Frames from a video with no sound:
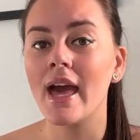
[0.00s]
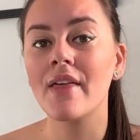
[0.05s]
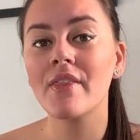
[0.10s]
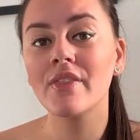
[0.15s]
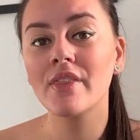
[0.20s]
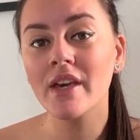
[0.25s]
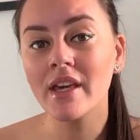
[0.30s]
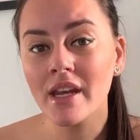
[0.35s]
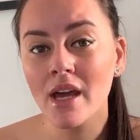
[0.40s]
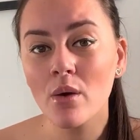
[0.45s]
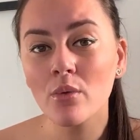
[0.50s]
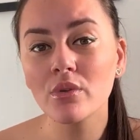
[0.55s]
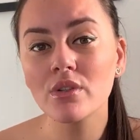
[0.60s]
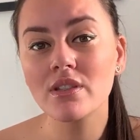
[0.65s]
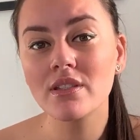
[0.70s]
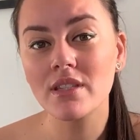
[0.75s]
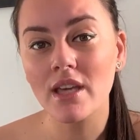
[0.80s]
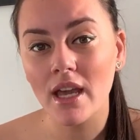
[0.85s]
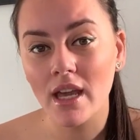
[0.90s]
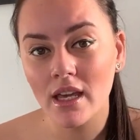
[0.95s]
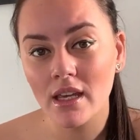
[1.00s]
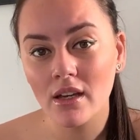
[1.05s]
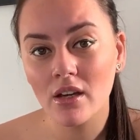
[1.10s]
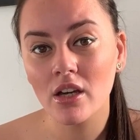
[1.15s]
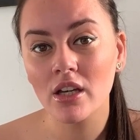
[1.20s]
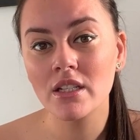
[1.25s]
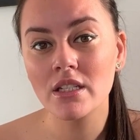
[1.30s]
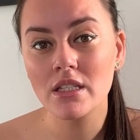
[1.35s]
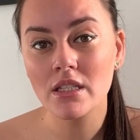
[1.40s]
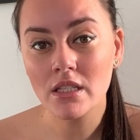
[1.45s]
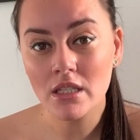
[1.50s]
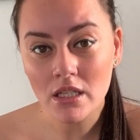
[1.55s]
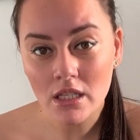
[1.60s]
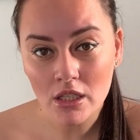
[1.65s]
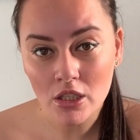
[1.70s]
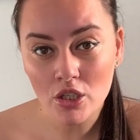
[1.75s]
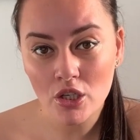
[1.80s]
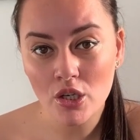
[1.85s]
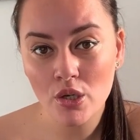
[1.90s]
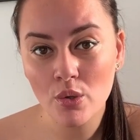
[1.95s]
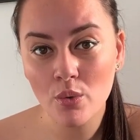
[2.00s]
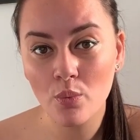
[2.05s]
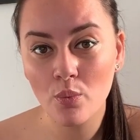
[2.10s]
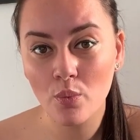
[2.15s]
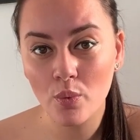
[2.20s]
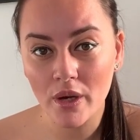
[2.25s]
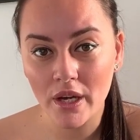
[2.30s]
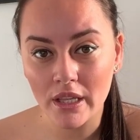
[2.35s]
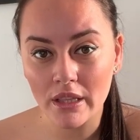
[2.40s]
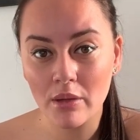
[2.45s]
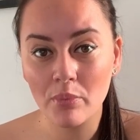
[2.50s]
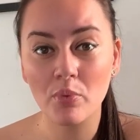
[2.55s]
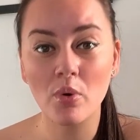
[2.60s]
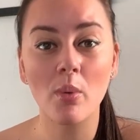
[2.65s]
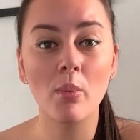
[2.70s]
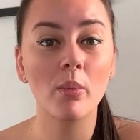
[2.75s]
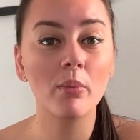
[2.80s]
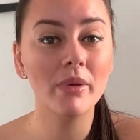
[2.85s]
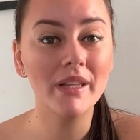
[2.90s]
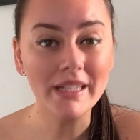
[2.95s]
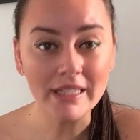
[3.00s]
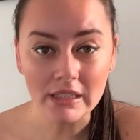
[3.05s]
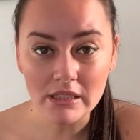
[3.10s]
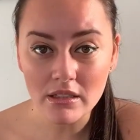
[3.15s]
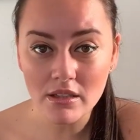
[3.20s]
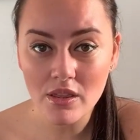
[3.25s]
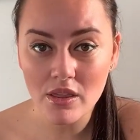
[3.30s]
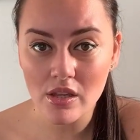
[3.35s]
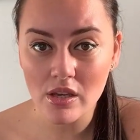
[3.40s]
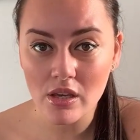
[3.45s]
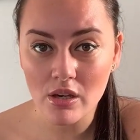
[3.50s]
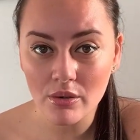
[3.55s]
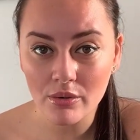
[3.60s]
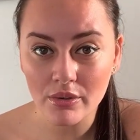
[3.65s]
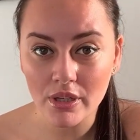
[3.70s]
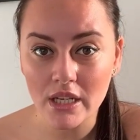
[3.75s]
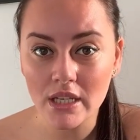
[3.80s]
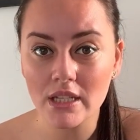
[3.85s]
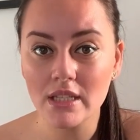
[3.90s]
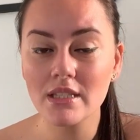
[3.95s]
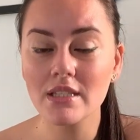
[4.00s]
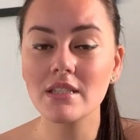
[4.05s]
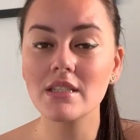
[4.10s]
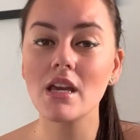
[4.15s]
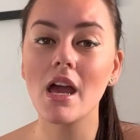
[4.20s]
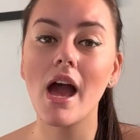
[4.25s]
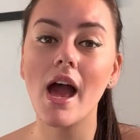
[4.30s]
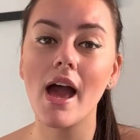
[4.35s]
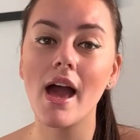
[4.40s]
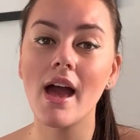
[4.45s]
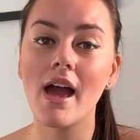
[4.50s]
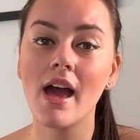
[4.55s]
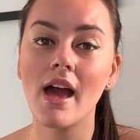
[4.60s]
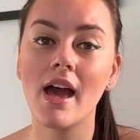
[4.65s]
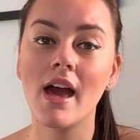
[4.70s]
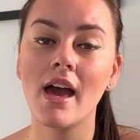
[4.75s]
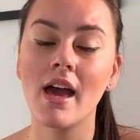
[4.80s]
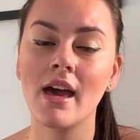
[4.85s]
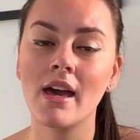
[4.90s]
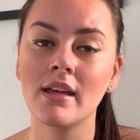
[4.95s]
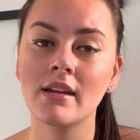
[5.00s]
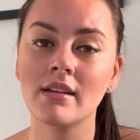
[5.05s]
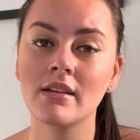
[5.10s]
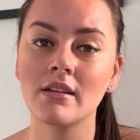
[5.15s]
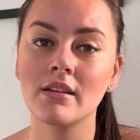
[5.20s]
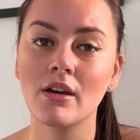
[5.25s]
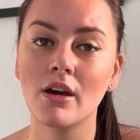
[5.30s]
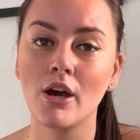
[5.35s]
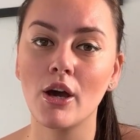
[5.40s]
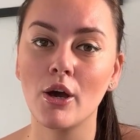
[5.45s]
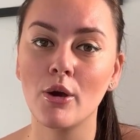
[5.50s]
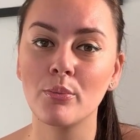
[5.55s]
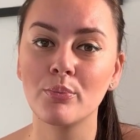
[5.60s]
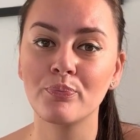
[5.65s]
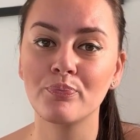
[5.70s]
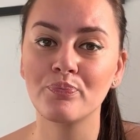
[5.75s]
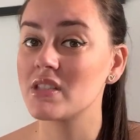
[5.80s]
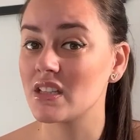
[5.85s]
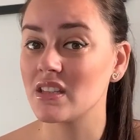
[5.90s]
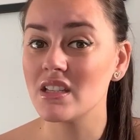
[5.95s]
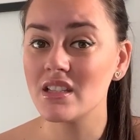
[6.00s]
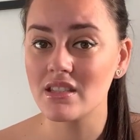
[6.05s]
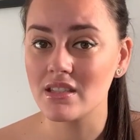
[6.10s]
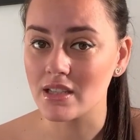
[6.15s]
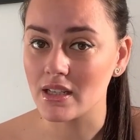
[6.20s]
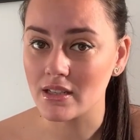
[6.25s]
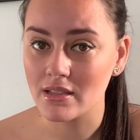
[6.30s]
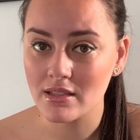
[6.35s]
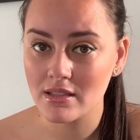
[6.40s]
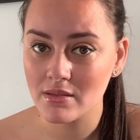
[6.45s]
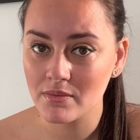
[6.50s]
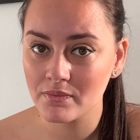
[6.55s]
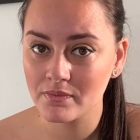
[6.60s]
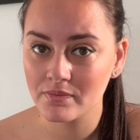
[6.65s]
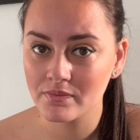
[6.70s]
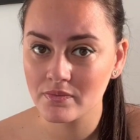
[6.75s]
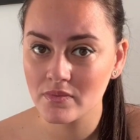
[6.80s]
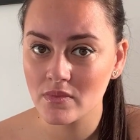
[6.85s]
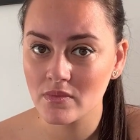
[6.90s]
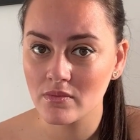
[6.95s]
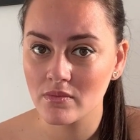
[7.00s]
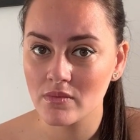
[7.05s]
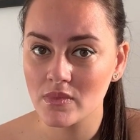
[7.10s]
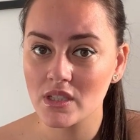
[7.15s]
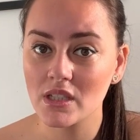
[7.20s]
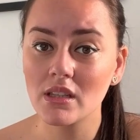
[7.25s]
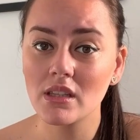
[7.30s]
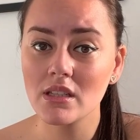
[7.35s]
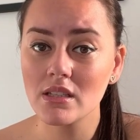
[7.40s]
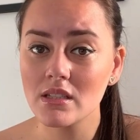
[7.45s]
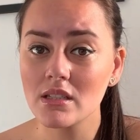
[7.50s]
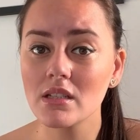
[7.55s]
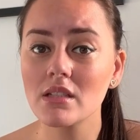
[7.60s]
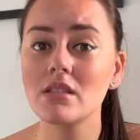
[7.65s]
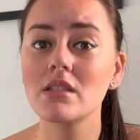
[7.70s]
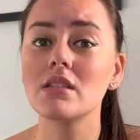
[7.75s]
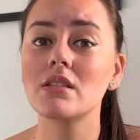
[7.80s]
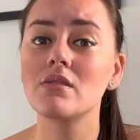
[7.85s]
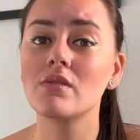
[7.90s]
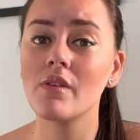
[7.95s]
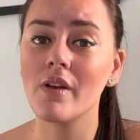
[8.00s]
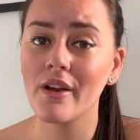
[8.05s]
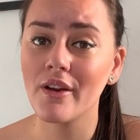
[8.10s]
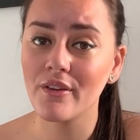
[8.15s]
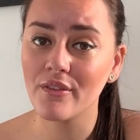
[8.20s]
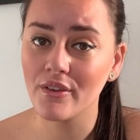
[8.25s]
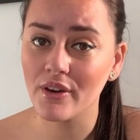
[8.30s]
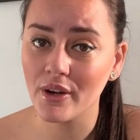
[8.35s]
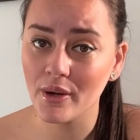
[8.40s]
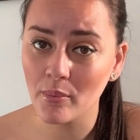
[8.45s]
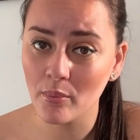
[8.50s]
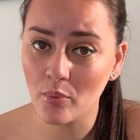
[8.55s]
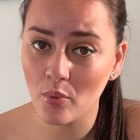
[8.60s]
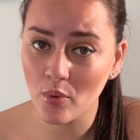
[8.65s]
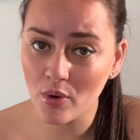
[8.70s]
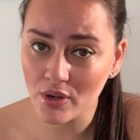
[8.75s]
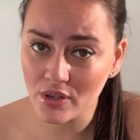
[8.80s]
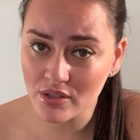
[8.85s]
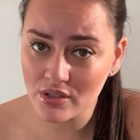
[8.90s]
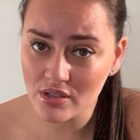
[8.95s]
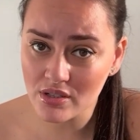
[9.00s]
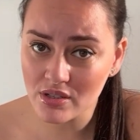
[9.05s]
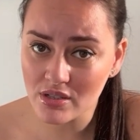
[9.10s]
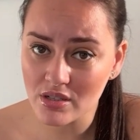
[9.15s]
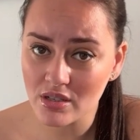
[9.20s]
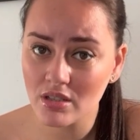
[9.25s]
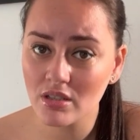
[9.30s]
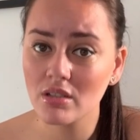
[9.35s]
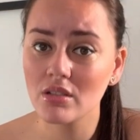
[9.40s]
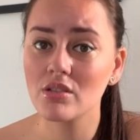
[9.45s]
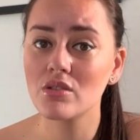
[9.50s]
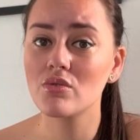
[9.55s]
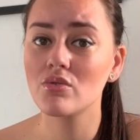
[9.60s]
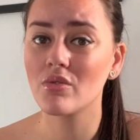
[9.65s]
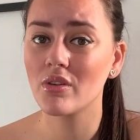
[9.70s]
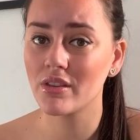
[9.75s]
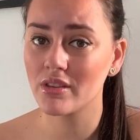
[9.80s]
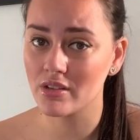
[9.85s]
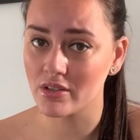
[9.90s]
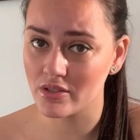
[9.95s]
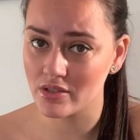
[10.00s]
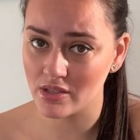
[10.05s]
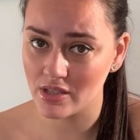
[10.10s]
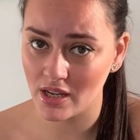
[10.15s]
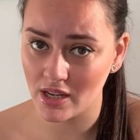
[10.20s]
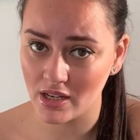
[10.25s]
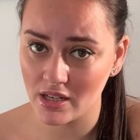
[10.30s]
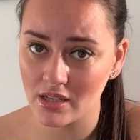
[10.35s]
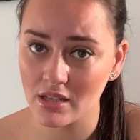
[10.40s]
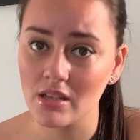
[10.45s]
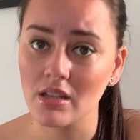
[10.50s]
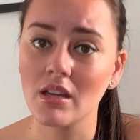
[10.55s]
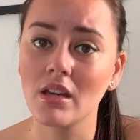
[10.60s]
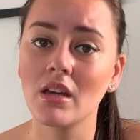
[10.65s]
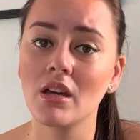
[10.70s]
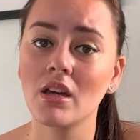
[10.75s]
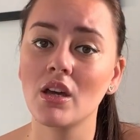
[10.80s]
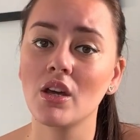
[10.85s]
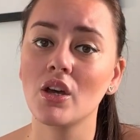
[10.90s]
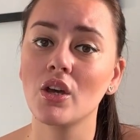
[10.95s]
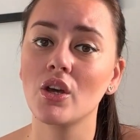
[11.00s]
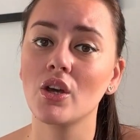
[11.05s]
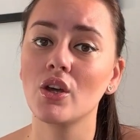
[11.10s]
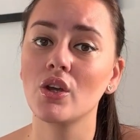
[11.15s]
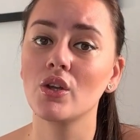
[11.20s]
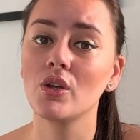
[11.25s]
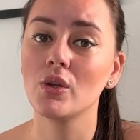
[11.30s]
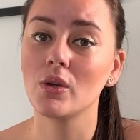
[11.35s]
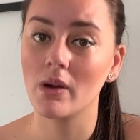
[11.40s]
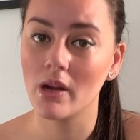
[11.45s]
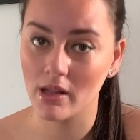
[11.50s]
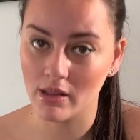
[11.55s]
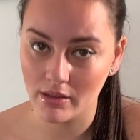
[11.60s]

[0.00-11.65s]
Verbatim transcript: And then I would say continue with the probability theories and um, statistics. Statistics is very, very important to understand your